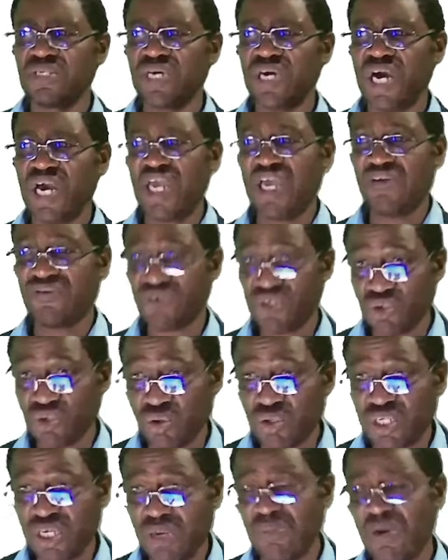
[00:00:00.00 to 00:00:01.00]
I have
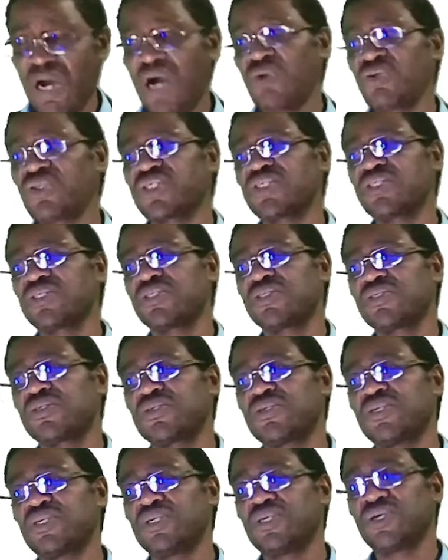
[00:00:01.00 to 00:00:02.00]
talked about
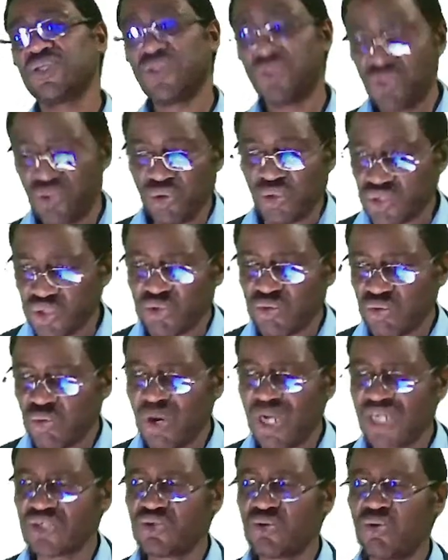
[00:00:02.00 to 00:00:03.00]
those who
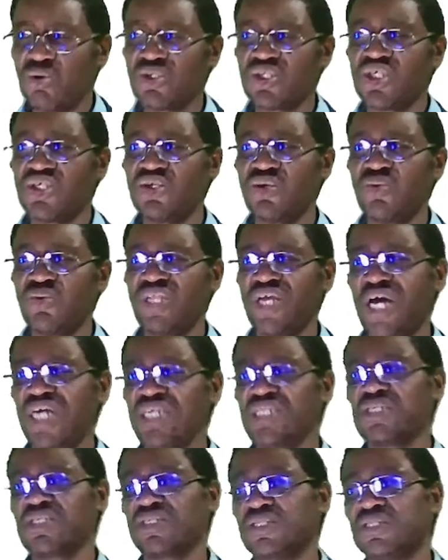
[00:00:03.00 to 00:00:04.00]
want to continue with
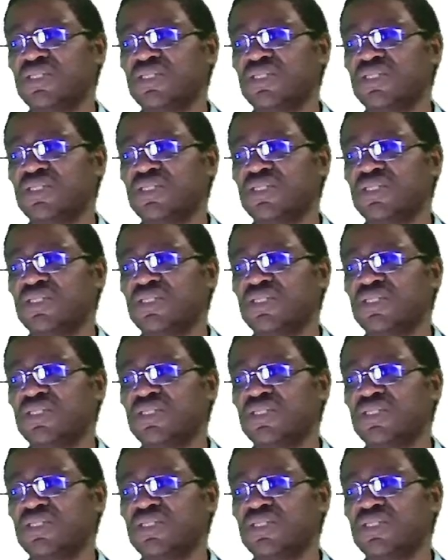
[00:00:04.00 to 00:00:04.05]
us,